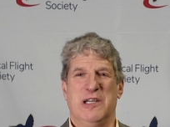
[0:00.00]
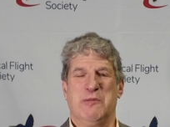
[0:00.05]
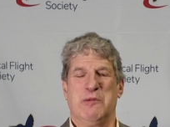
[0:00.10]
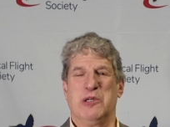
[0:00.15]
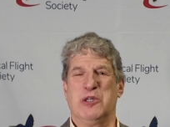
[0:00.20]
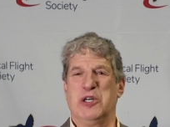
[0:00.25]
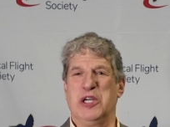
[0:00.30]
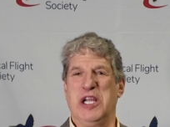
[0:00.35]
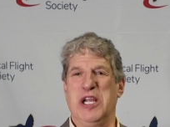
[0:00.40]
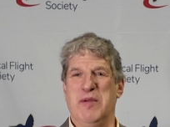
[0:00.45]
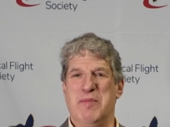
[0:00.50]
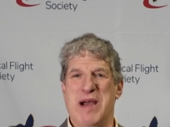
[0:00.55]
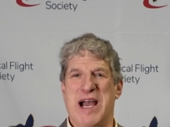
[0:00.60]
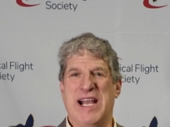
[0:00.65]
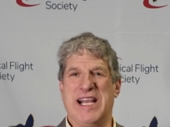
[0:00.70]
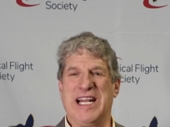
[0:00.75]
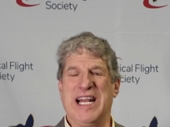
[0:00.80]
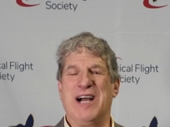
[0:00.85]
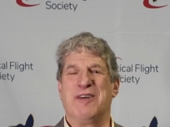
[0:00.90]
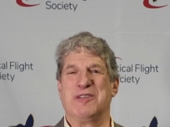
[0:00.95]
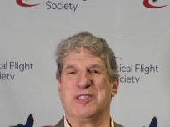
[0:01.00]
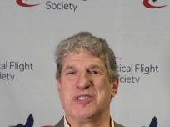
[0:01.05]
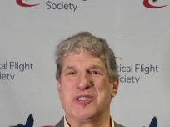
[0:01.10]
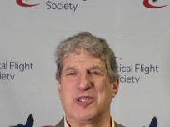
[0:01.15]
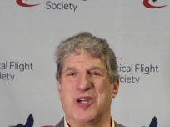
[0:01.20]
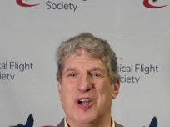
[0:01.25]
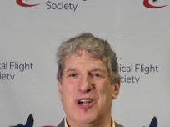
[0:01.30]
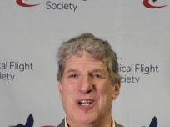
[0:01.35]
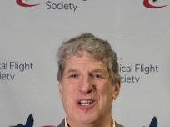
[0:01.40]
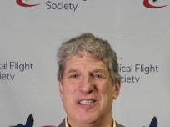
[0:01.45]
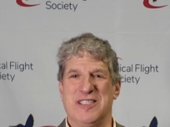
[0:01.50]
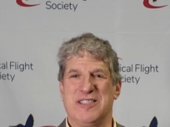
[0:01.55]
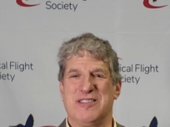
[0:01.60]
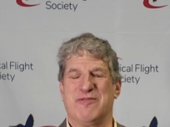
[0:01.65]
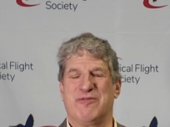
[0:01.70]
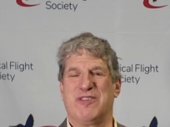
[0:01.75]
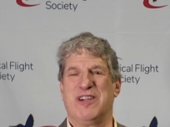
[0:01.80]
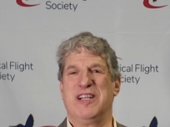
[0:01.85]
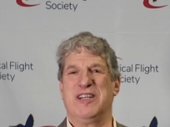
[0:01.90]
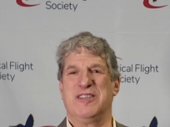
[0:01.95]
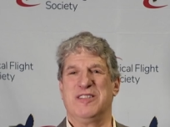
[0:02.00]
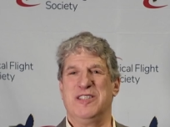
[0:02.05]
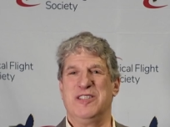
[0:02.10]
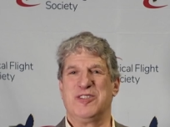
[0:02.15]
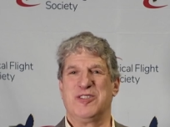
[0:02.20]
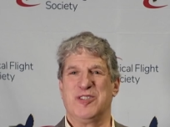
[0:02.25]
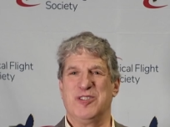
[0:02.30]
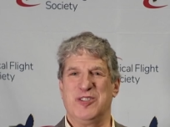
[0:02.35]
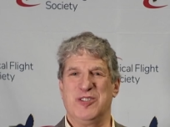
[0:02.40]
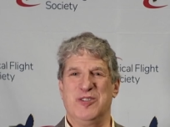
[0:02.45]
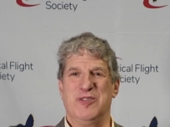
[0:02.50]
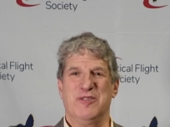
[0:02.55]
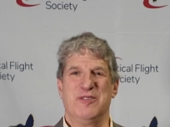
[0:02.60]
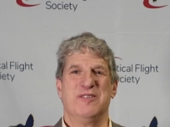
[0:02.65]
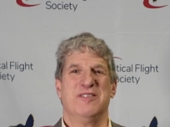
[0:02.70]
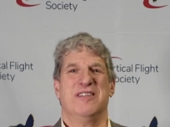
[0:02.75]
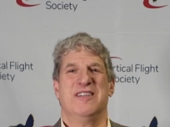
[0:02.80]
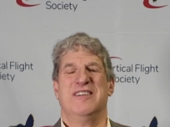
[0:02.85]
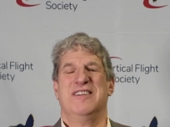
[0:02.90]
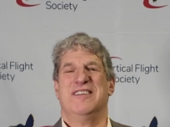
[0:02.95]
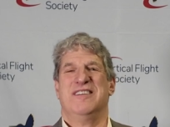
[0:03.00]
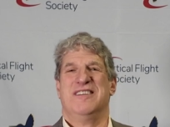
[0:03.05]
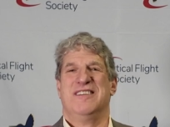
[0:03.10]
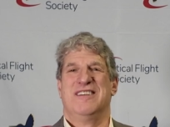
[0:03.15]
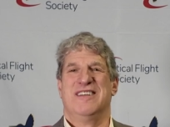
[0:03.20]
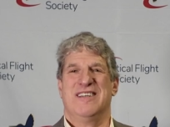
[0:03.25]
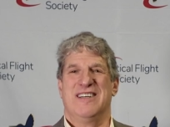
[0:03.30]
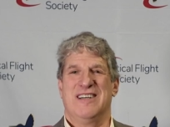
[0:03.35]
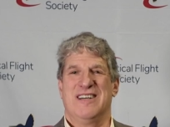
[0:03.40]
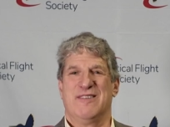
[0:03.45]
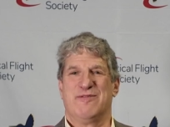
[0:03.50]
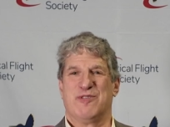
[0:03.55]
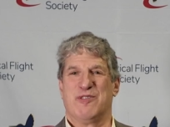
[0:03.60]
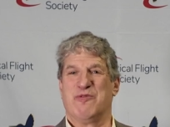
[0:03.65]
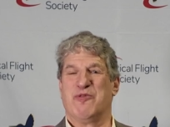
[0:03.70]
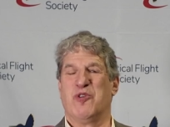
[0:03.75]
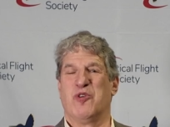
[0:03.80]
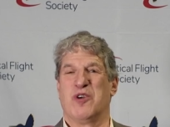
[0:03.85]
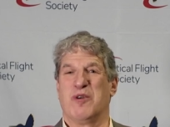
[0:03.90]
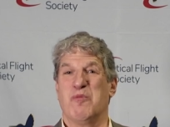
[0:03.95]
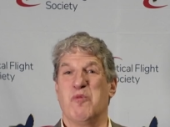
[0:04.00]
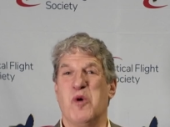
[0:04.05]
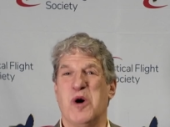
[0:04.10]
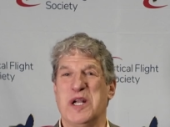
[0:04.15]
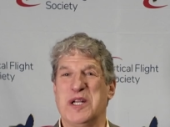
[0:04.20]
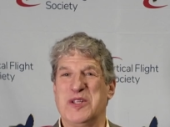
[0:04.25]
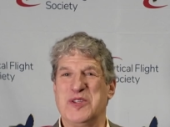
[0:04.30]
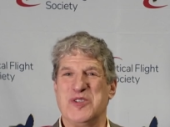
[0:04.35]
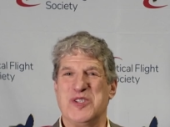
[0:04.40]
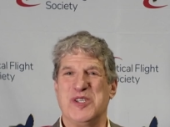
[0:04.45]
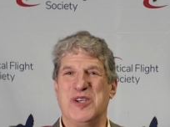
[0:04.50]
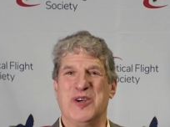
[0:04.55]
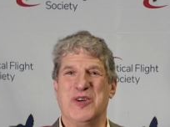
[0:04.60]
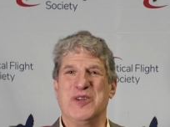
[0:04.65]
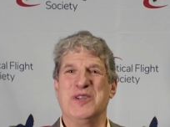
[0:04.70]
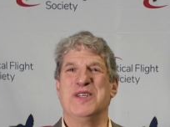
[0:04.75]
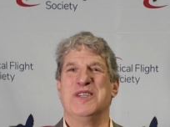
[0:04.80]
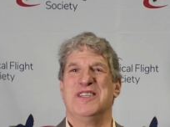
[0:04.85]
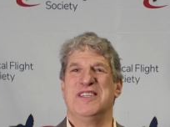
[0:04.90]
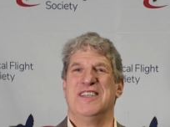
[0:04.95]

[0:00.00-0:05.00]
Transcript: we were looking back at how it started at the Franklin Institute uh, for Forum 1 and 2.